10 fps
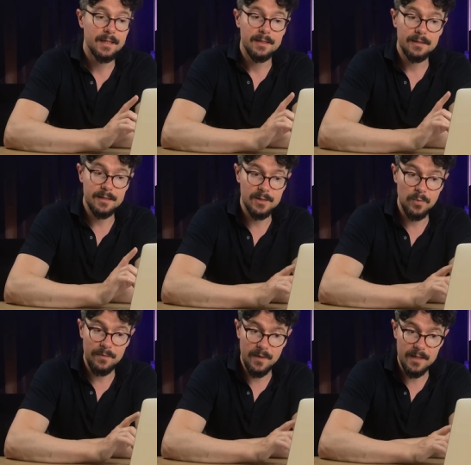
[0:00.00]
This is
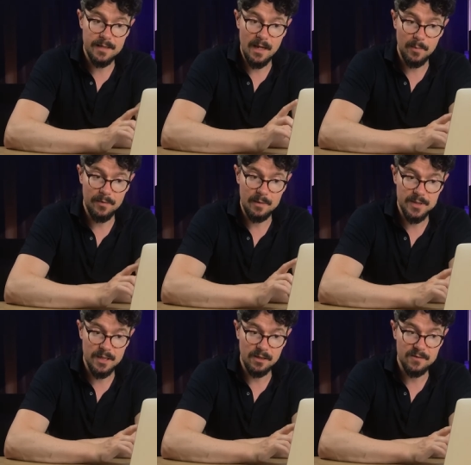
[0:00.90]
what they say about
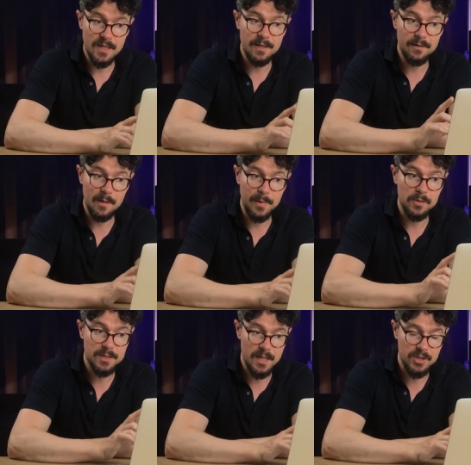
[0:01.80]
themselves in their
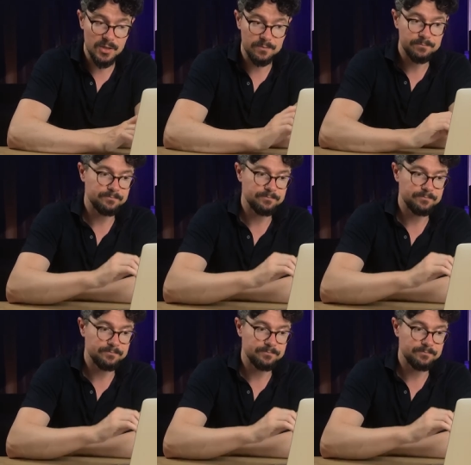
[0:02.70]
About section.